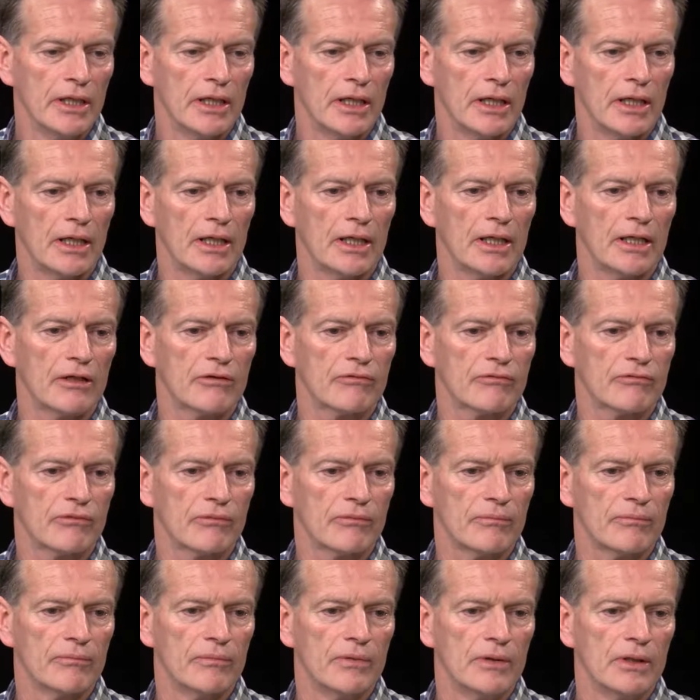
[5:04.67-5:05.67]
at
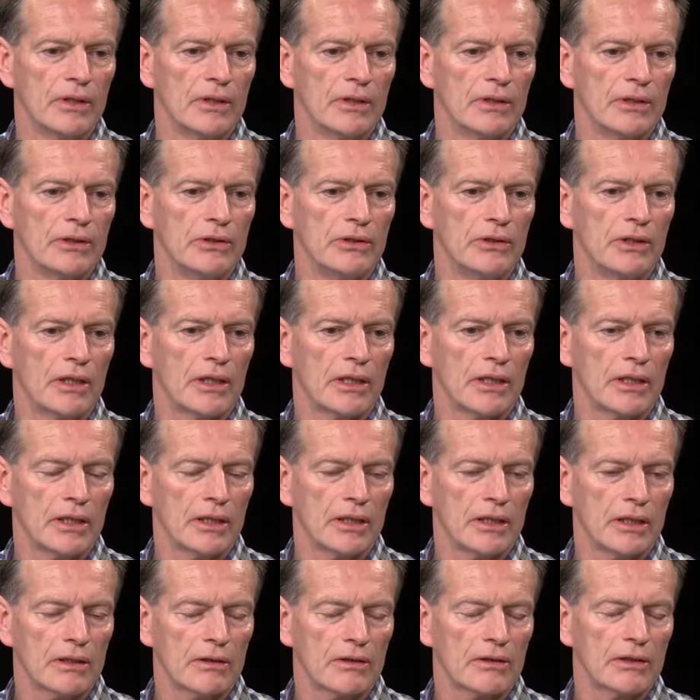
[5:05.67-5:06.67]

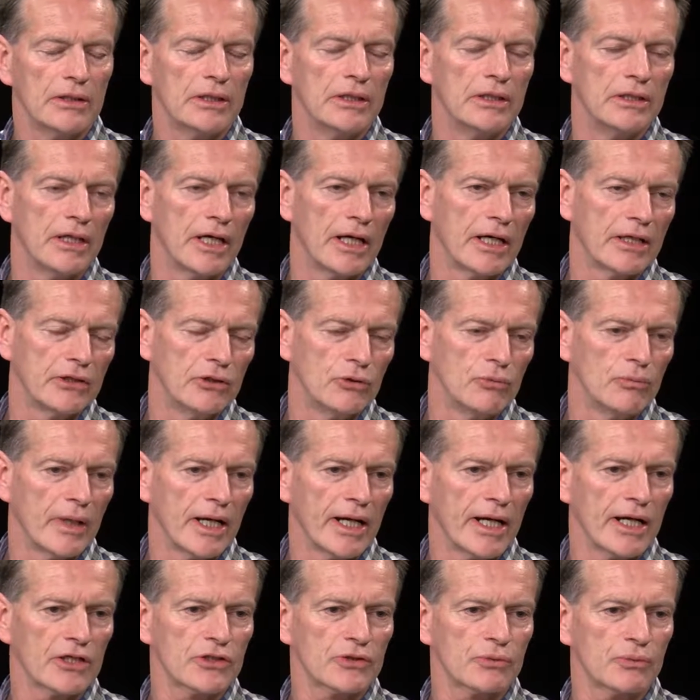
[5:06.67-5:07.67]

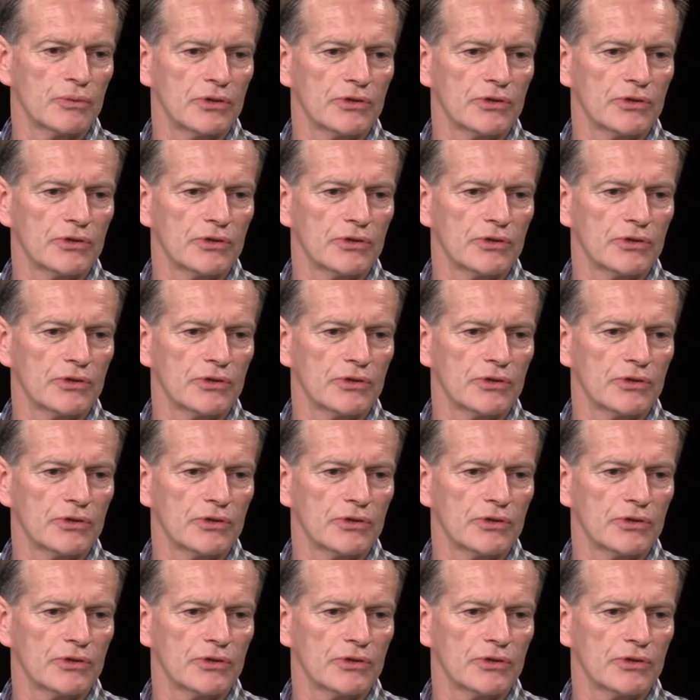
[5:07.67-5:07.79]
UMass